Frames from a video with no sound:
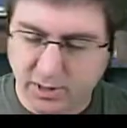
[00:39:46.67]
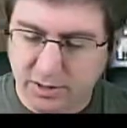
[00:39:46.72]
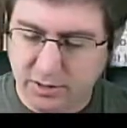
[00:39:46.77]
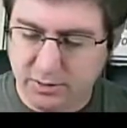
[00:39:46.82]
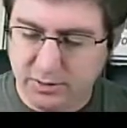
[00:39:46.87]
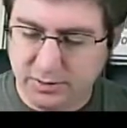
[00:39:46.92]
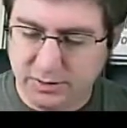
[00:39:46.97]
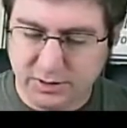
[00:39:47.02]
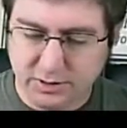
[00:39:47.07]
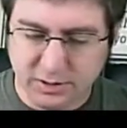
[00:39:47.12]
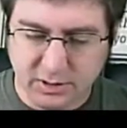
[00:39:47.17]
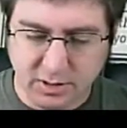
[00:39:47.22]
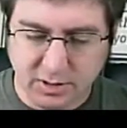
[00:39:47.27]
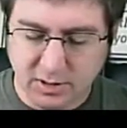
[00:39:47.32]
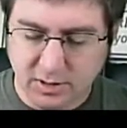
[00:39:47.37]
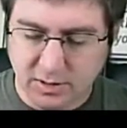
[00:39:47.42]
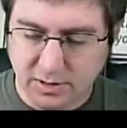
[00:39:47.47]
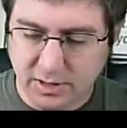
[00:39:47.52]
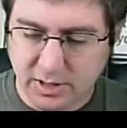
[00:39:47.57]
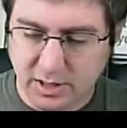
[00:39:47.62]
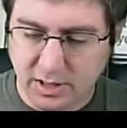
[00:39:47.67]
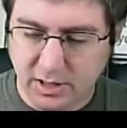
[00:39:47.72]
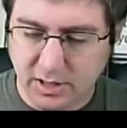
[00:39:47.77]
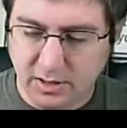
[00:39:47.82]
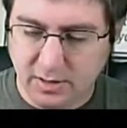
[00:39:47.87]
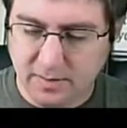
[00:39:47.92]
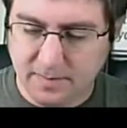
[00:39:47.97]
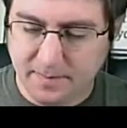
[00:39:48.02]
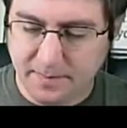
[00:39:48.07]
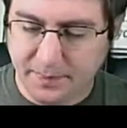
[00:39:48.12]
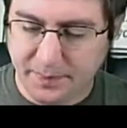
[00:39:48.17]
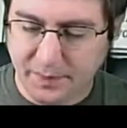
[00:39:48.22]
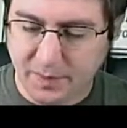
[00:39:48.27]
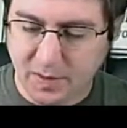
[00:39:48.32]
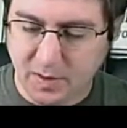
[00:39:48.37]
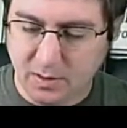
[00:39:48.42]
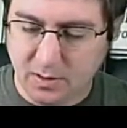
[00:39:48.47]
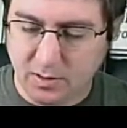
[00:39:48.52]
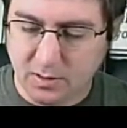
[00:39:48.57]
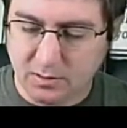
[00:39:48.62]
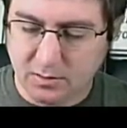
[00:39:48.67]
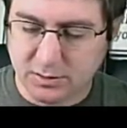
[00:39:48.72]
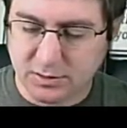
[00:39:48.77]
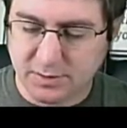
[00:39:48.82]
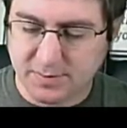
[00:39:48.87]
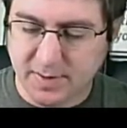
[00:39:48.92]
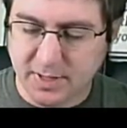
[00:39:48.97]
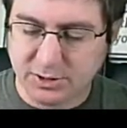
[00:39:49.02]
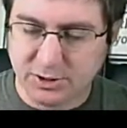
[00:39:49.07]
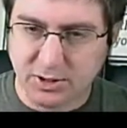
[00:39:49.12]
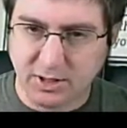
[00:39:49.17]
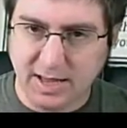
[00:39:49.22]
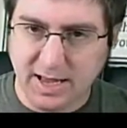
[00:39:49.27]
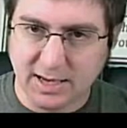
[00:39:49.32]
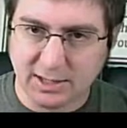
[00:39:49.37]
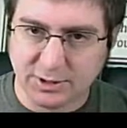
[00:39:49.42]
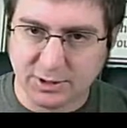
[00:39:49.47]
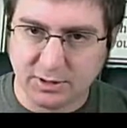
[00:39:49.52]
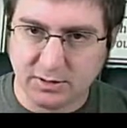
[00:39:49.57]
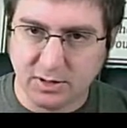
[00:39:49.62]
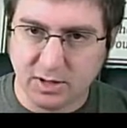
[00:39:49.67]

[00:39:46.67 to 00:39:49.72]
use the special action